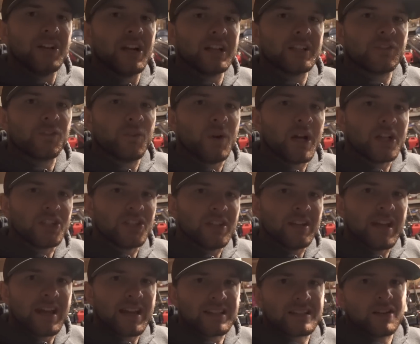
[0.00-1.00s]
you guys for
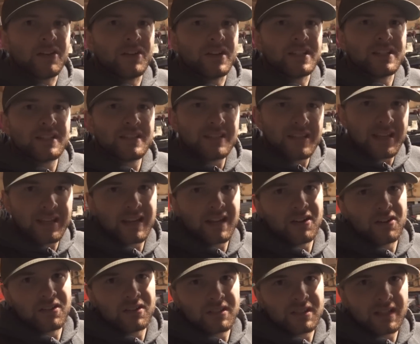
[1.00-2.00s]
watching. As always, take
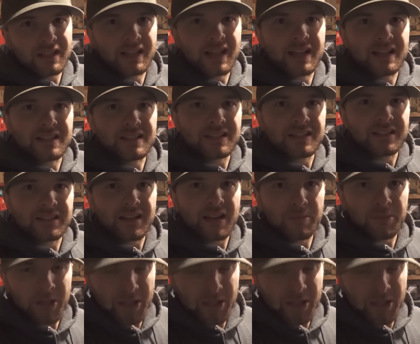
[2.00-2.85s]
care. Tight lines. God